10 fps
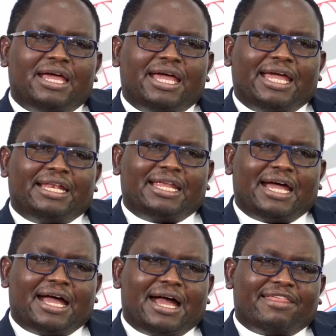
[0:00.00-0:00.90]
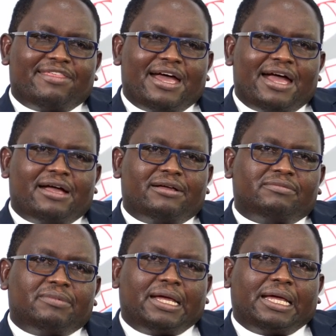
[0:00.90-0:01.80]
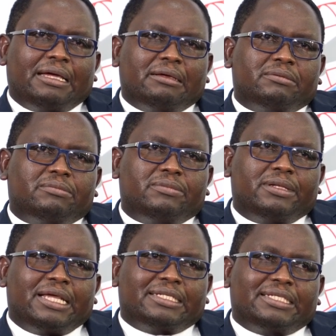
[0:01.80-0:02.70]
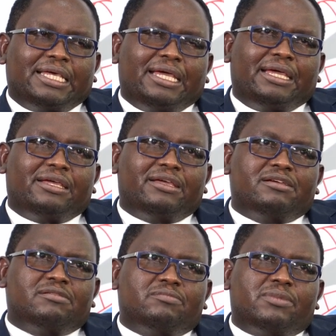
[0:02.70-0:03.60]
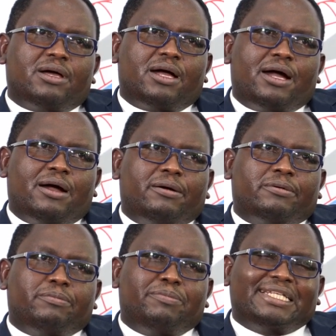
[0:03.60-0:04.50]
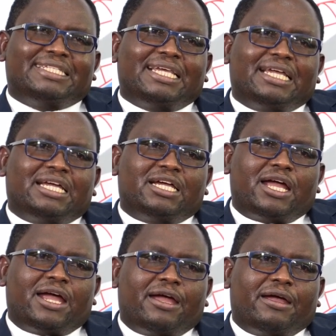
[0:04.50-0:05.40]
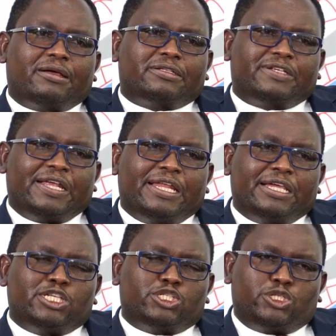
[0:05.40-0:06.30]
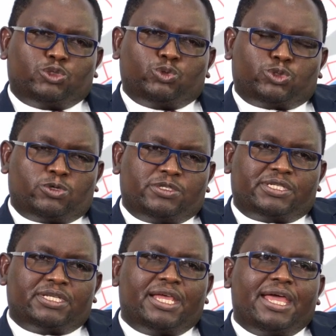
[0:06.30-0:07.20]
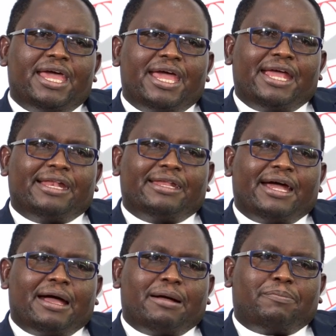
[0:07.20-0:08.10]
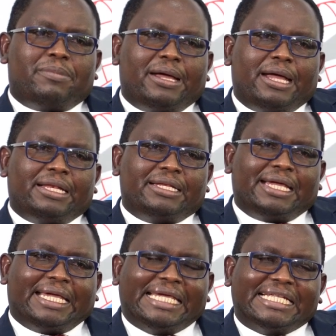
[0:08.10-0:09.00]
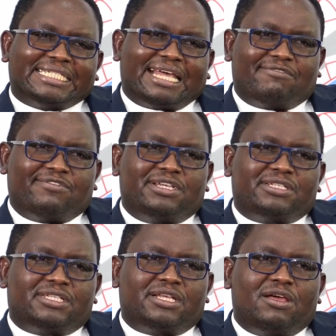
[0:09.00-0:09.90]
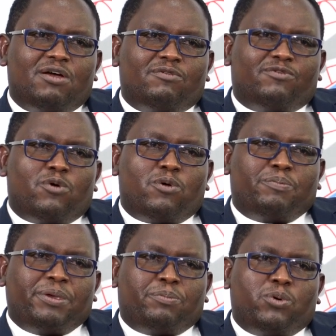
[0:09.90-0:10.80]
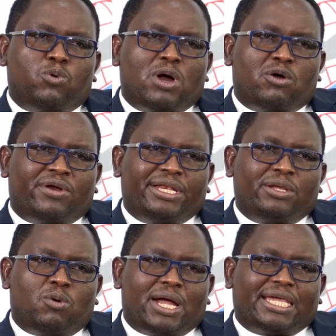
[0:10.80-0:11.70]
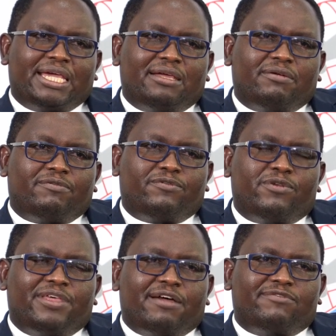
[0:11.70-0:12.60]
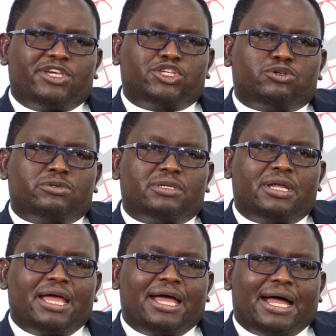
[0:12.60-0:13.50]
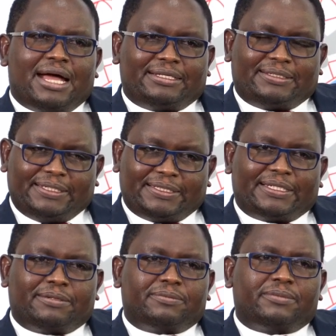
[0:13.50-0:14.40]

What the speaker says: and other, let's say, basic training institutions, and in service for people who are already working for the aviation system.